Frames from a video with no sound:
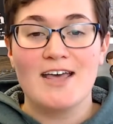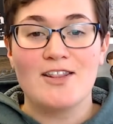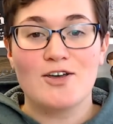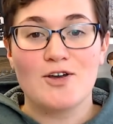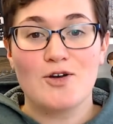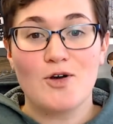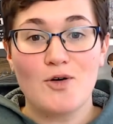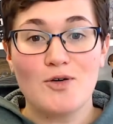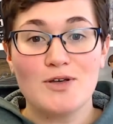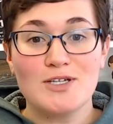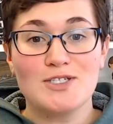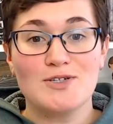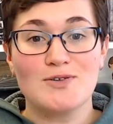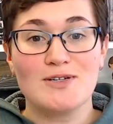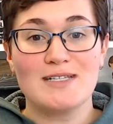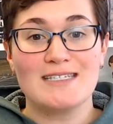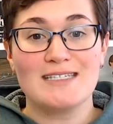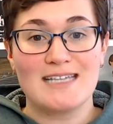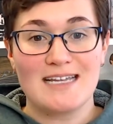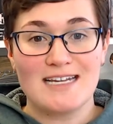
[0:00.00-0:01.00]
The goal is to
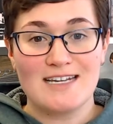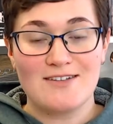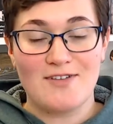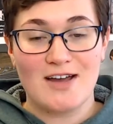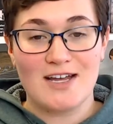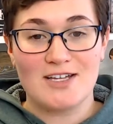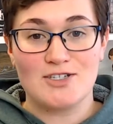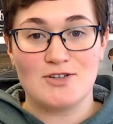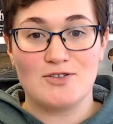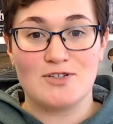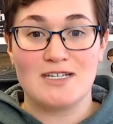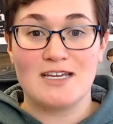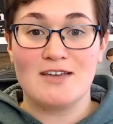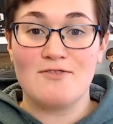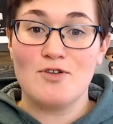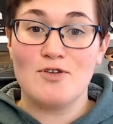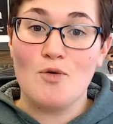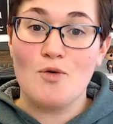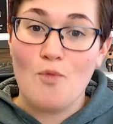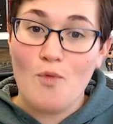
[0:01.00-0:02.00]
incentivize you, to
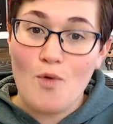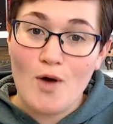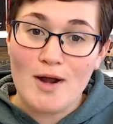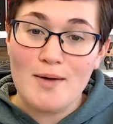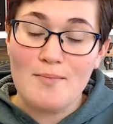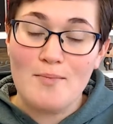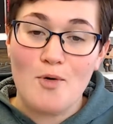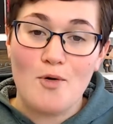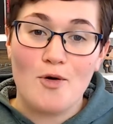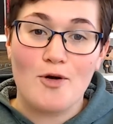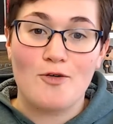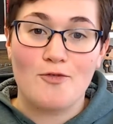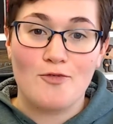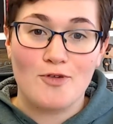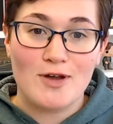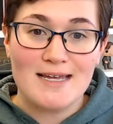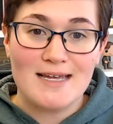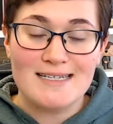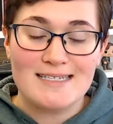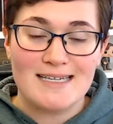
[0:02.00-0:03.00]
give you one more
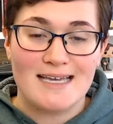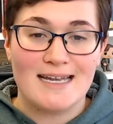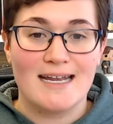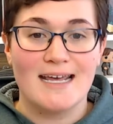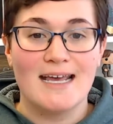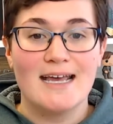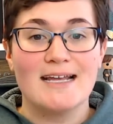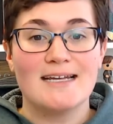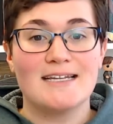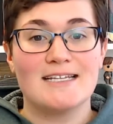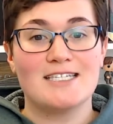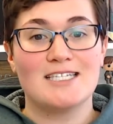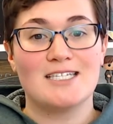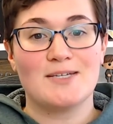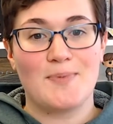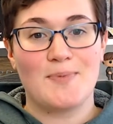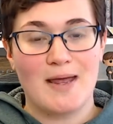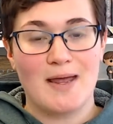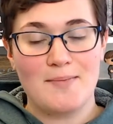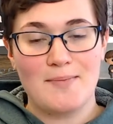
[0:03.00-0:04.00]
reason to
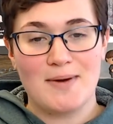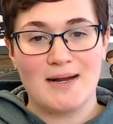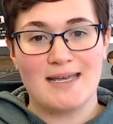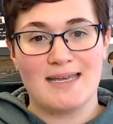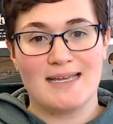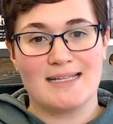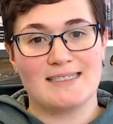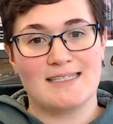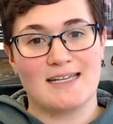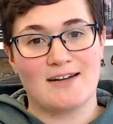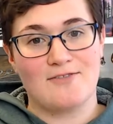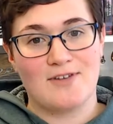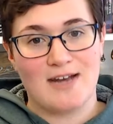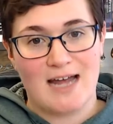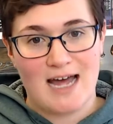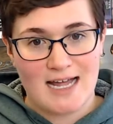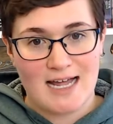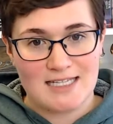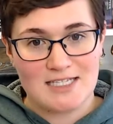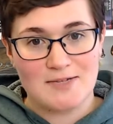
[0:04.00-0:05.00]
spend money instead of
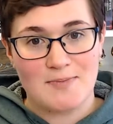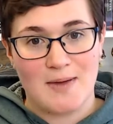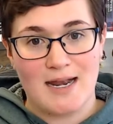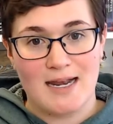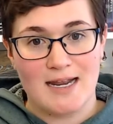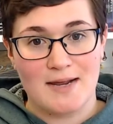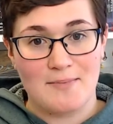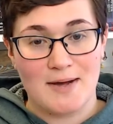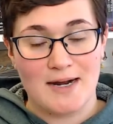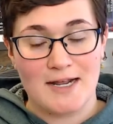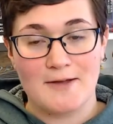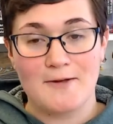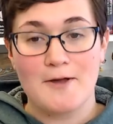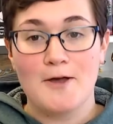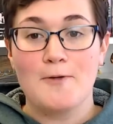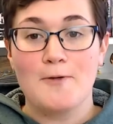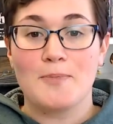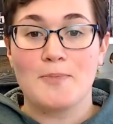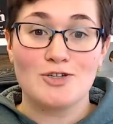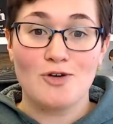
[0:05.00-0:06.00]
not spending money.
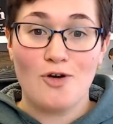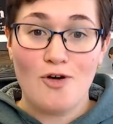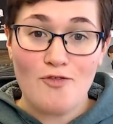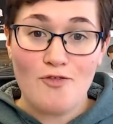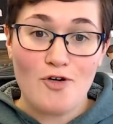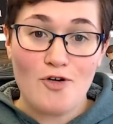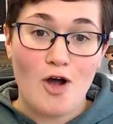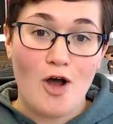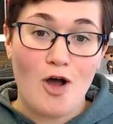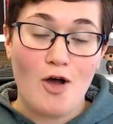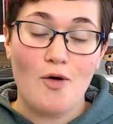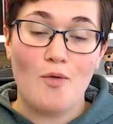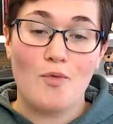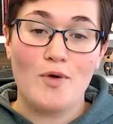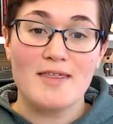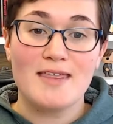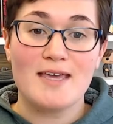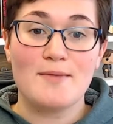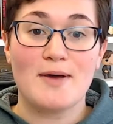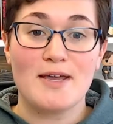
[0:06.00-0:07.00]
So overall,
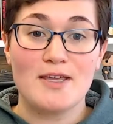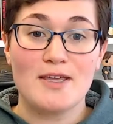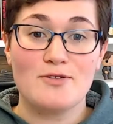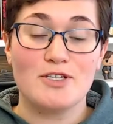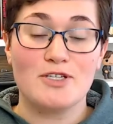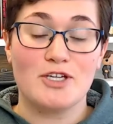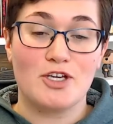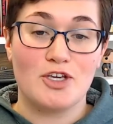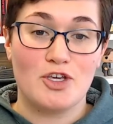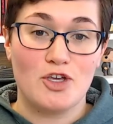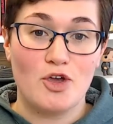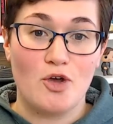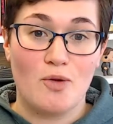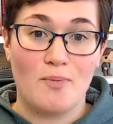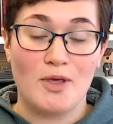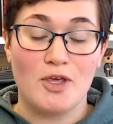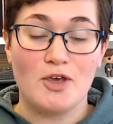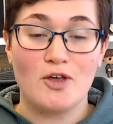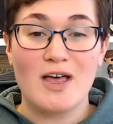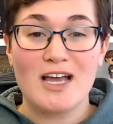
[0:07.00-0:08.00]
we think by using
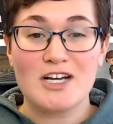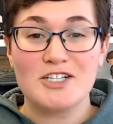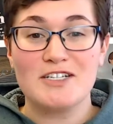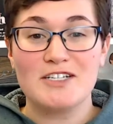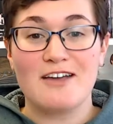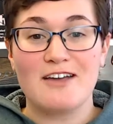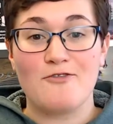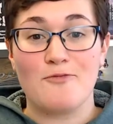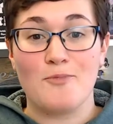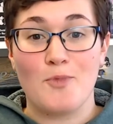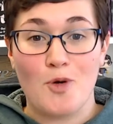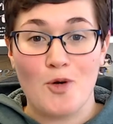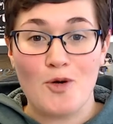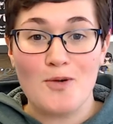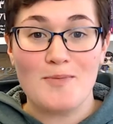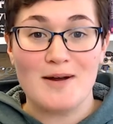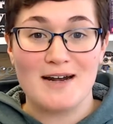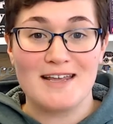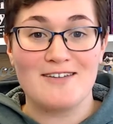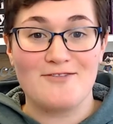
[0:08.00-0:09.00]
Qube, you'll actually have more
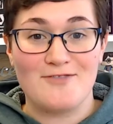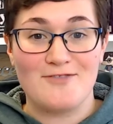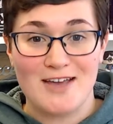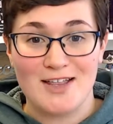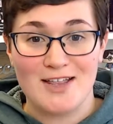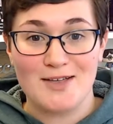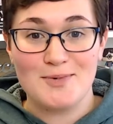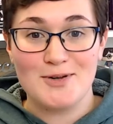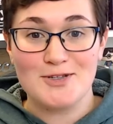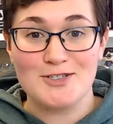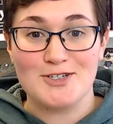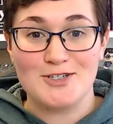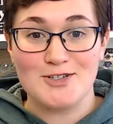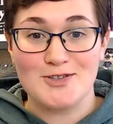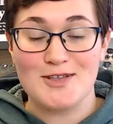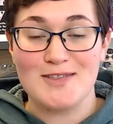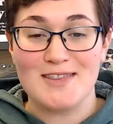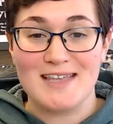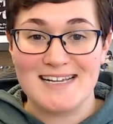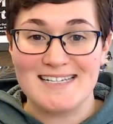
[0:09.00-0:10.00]
money available to do
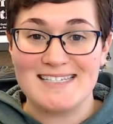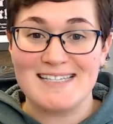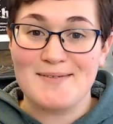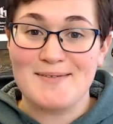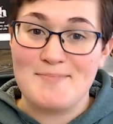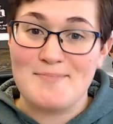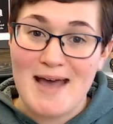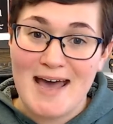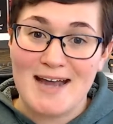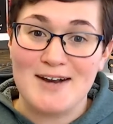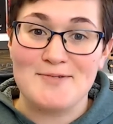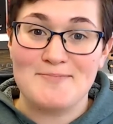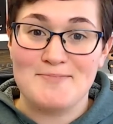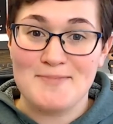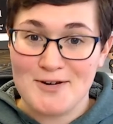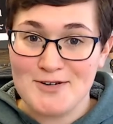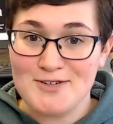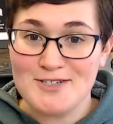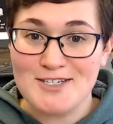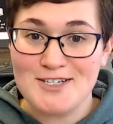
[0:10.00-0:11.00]
the things that matter
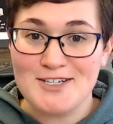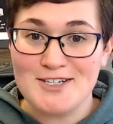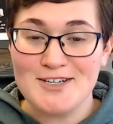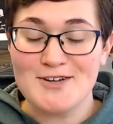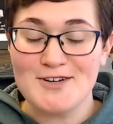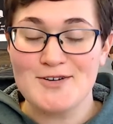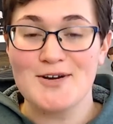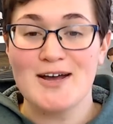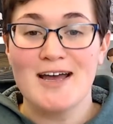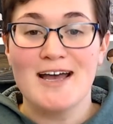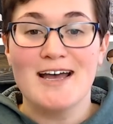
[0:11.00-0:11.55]
most to you,